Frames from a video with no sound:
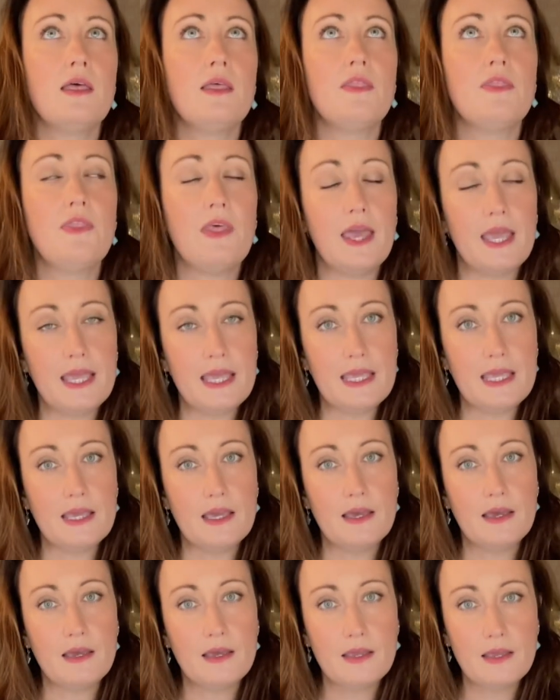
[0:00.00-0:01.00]
So
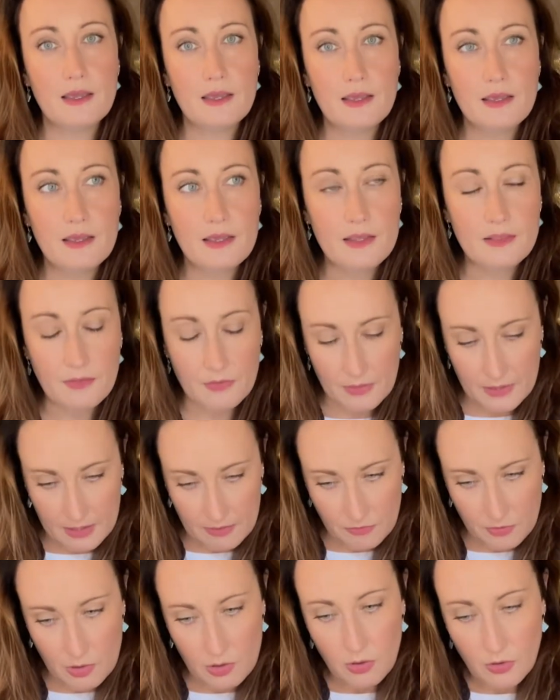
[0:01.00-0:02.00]
they give
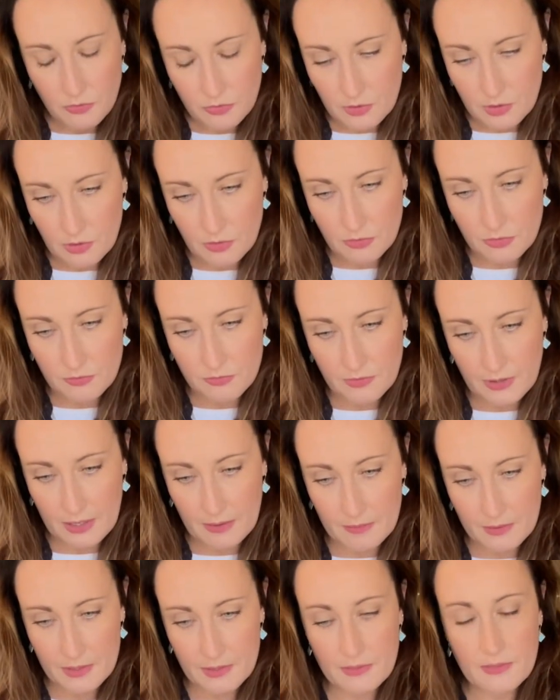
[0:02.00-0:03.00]
you lots and lots of
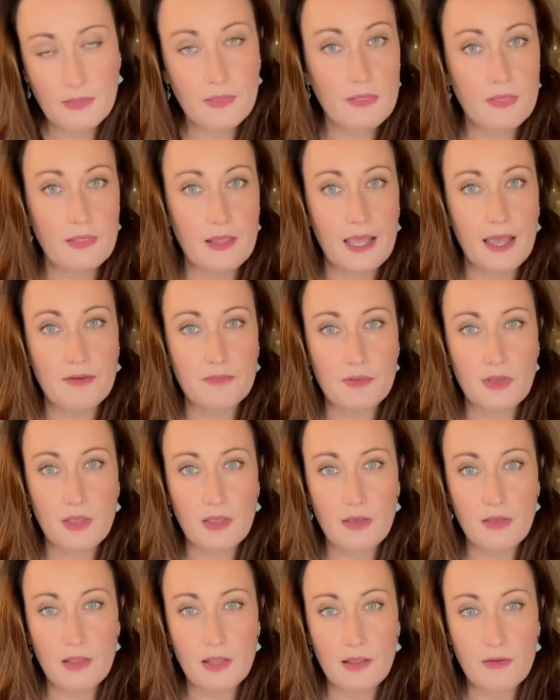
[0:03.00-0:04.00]
flowers. They have
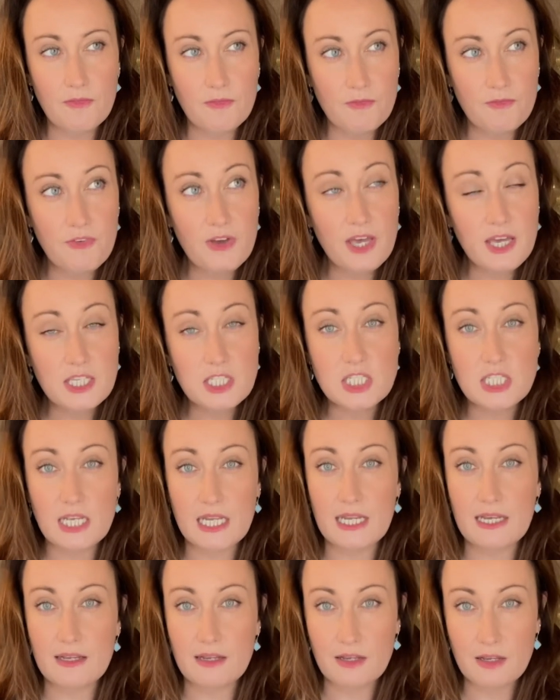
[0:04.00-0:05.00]

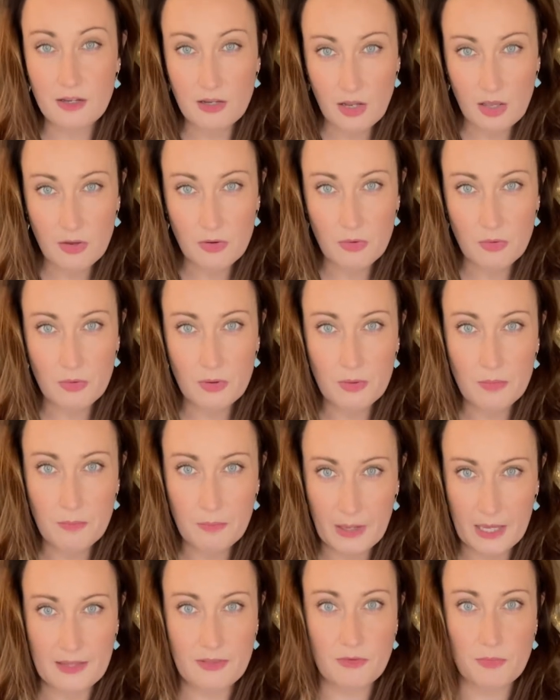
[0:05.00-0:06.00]
virtually no
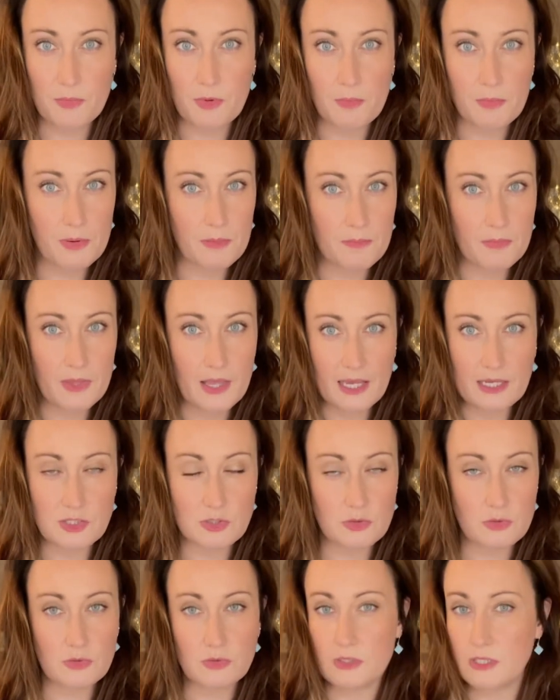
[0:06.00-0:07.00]
pest problems at
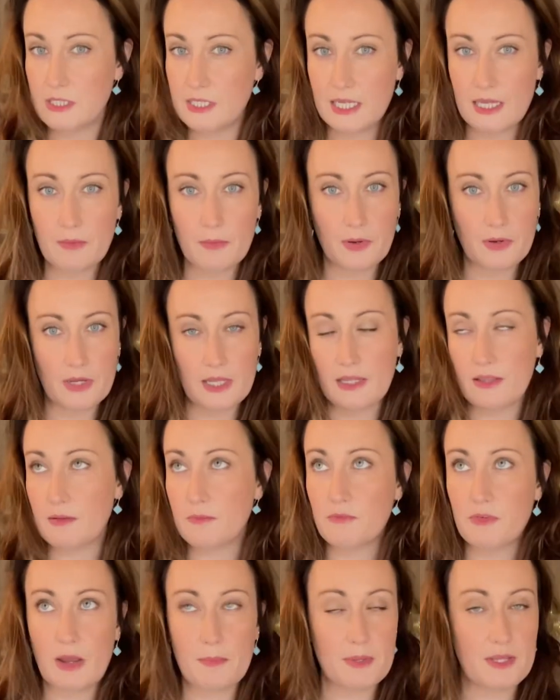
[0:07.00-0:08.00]
all. Deer won't eat them,
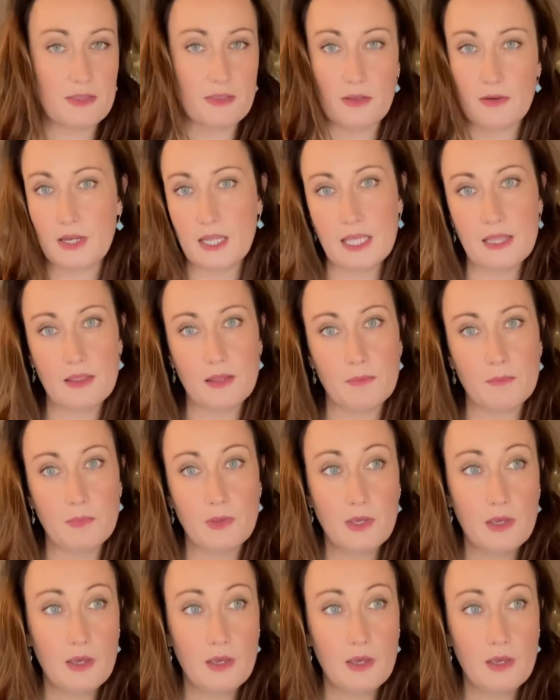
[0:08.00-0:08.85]
rabbits don't eat them.